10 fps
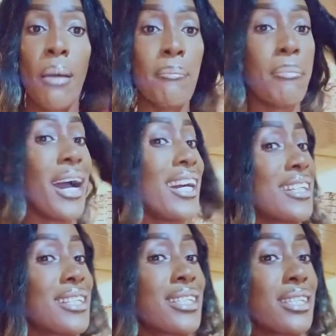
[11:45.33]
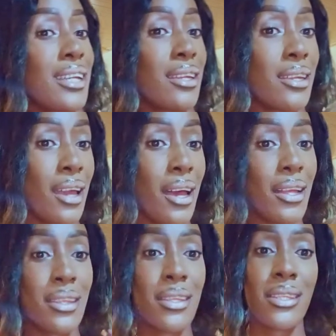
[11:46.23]
But
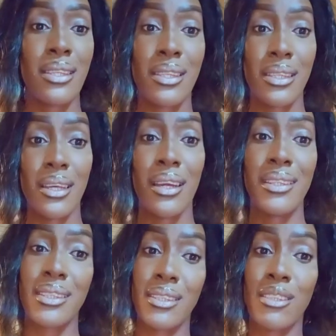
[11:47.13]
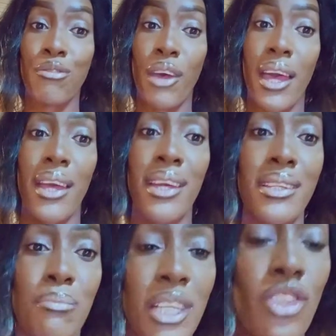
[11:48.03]
yeah, this is just fire, and
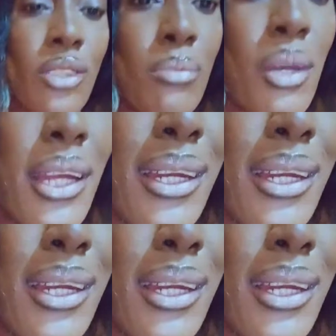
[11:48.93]
it matches my